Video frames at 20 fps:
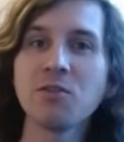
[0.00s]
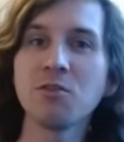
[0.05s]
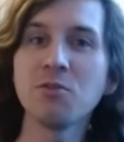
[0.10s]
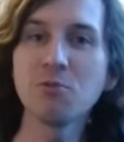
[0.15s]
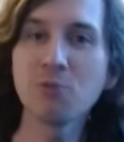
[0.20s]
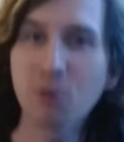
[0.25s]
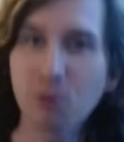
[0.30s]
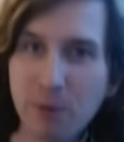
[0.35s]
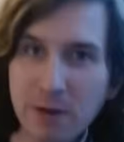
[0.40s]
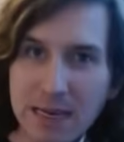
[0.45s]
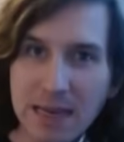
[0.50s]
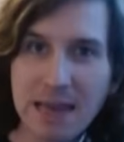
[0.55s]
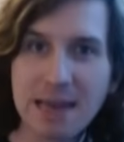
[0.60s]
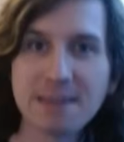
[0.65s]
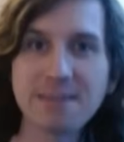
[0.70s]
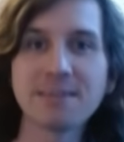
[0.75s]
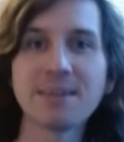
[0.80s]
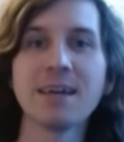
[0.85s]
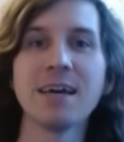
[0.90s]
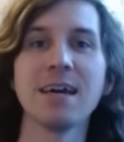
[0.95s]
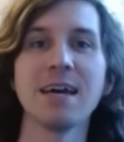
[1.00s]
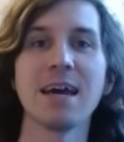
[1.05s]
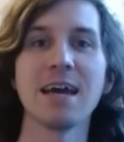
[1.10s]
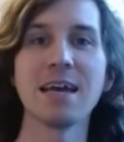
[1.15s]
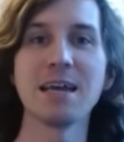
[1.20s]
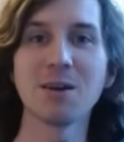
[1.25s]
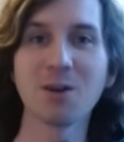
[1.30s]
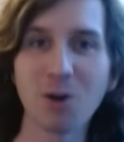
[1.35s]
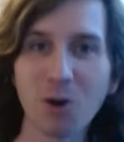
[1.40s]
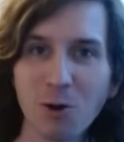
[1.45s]
create a
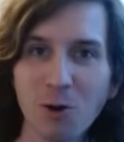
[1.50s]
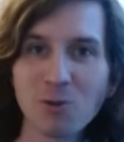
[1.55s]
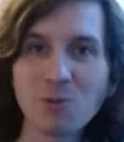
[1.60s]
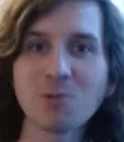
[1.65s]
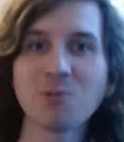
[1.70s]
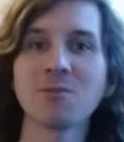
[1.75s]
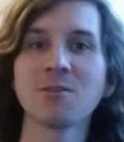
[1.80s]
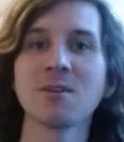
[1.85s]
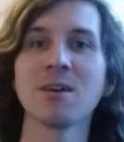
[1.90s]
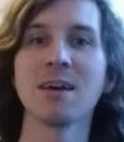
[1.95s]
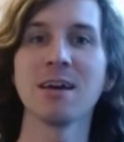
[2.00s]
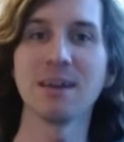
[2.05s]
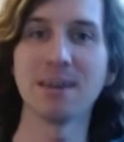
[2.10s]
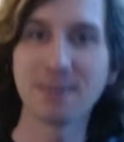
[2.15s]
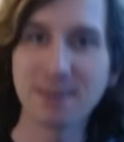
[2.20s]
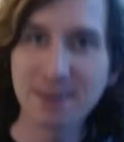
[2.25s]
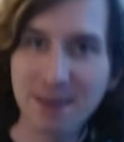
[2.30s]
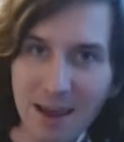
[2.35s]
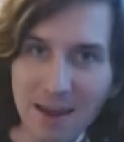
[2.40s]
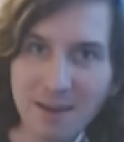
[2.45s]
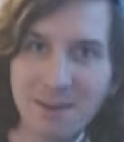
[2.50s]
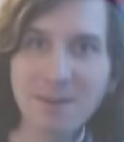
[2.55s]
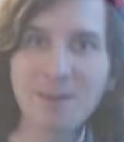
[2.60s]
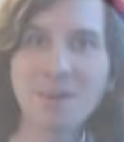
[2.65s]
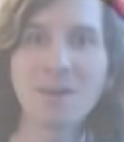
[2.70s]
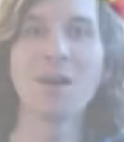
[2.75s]
cursed deck